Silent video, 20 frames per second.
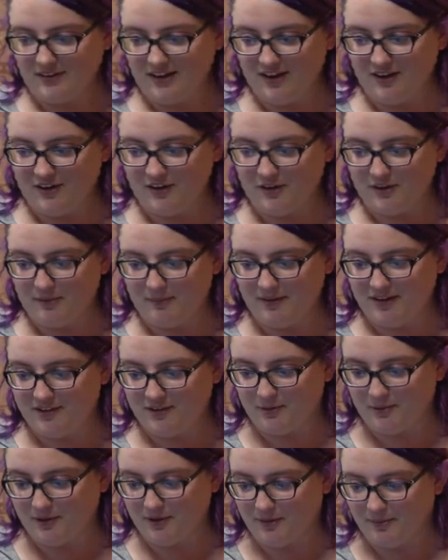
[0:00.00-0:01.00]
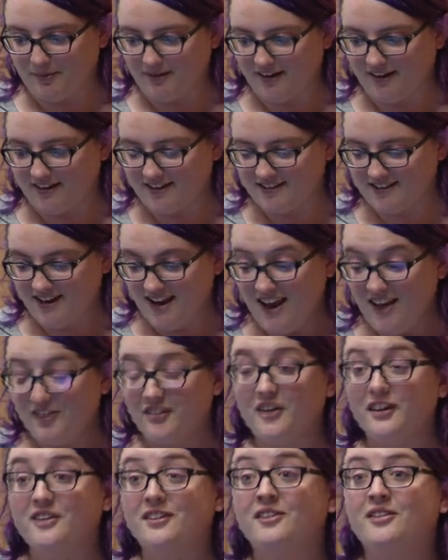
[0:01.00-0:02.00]
and go to my Twitter page.
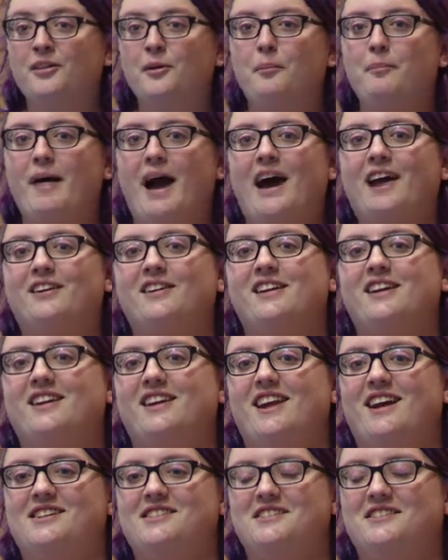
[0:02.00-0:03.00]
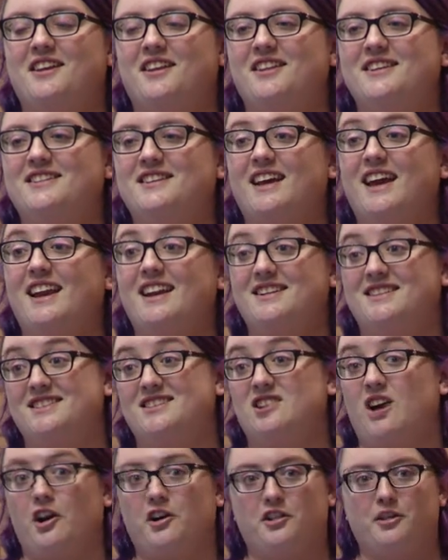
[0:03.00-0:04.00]
The, the battery connectors on this thing, I
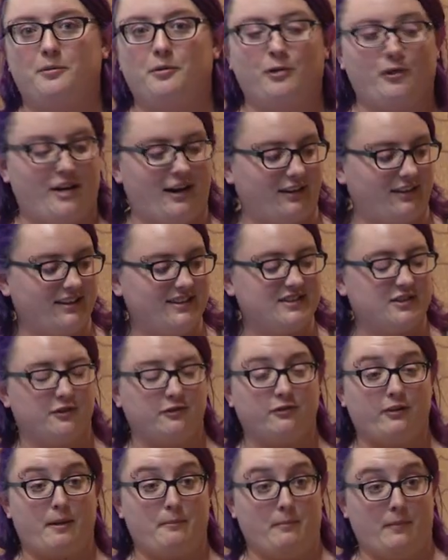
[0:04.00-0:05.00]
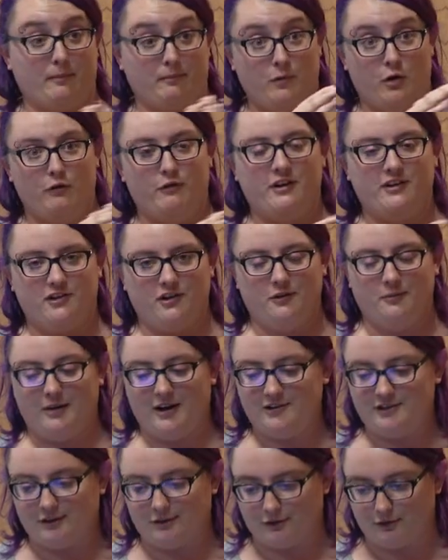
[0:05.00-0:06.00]
didn't solder them correctly, so if I move it too
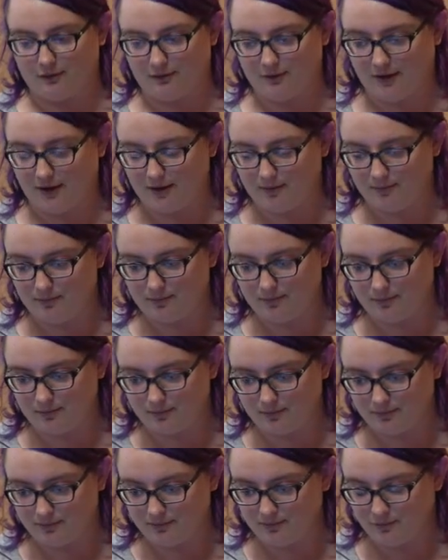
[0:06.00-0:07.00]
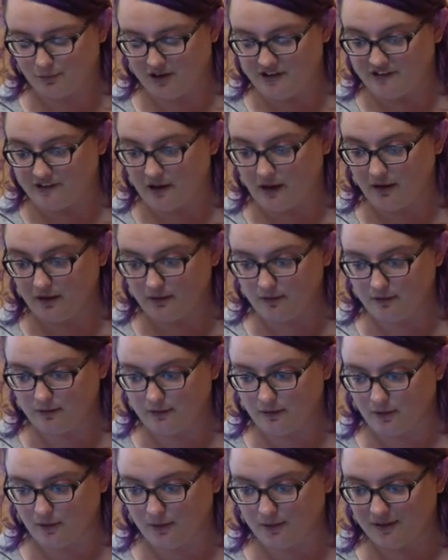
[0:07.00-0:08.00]
much, it'll like reset.
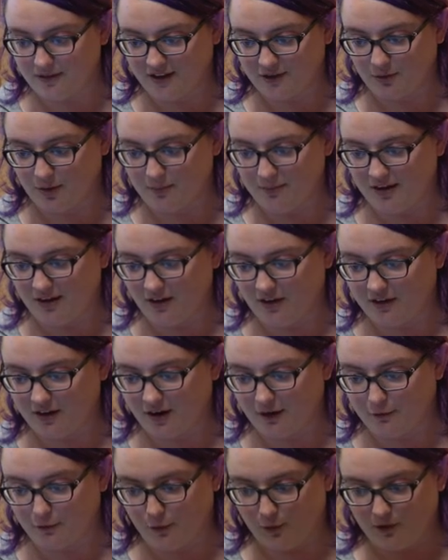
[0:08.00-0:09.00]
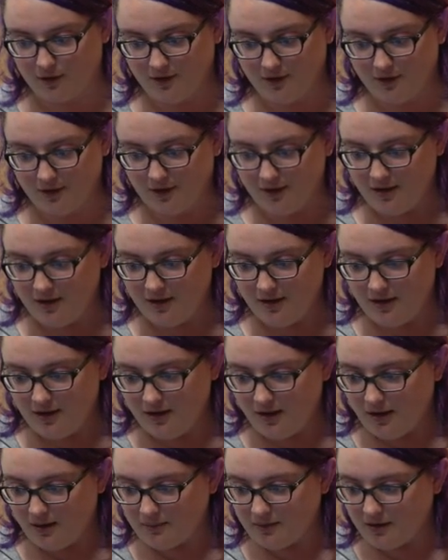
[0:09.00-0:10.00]
So that's why I'm being all careful.
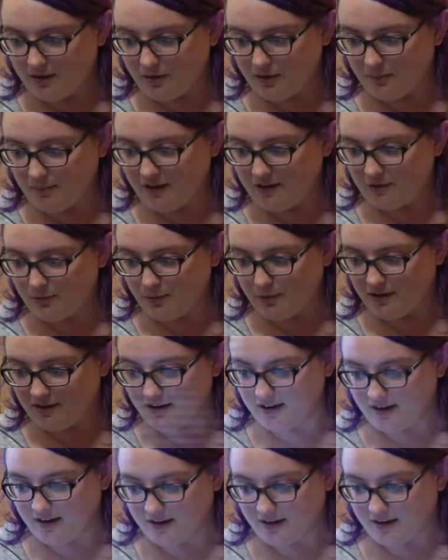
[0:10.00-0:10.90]
I'm going to go to my Twitter